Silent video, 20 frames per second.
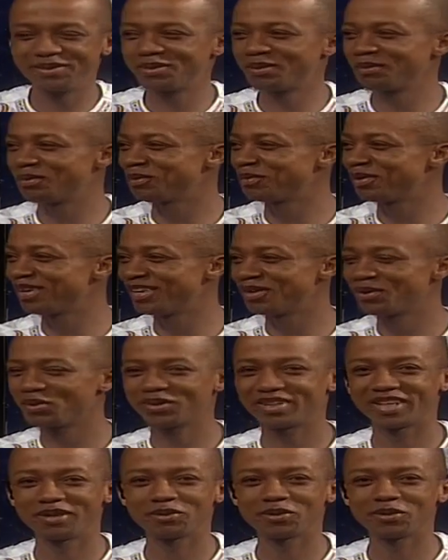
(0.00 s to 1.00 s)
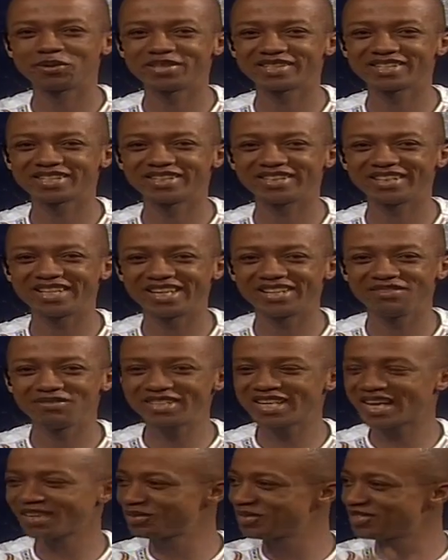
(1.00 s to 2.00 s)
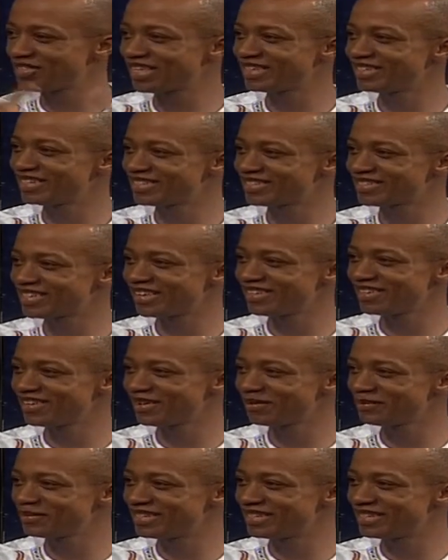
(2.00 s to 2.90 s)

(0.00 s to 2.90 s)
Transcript: to prepare and all that. Because recently they even had to change the stadium mm.